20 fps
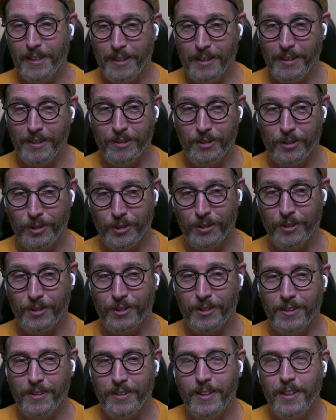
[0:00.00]

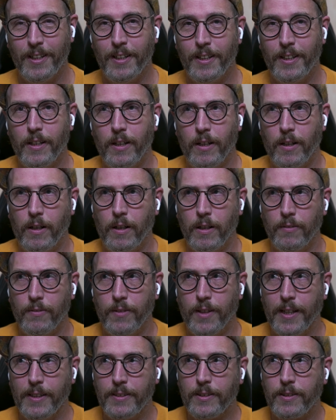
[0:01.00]
integers and all
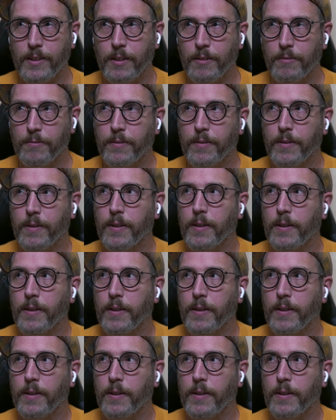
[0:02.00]
of that stuff.